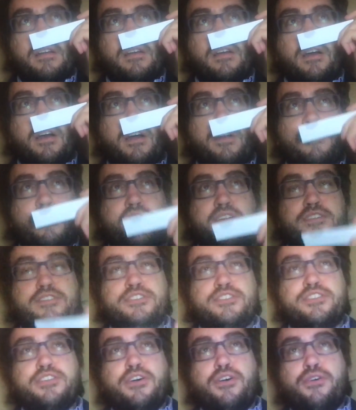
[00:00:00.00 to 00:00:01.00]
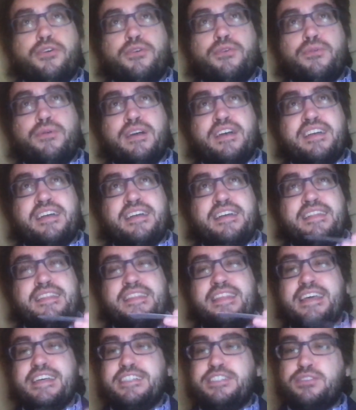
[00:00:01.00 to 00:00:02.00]
Alright, so
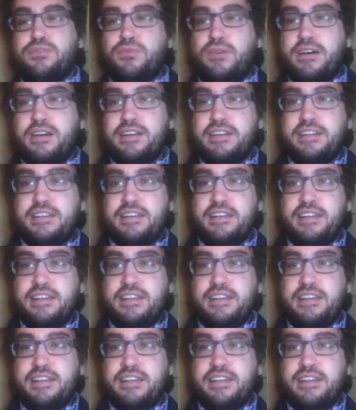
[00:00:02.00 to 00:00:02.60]
this one,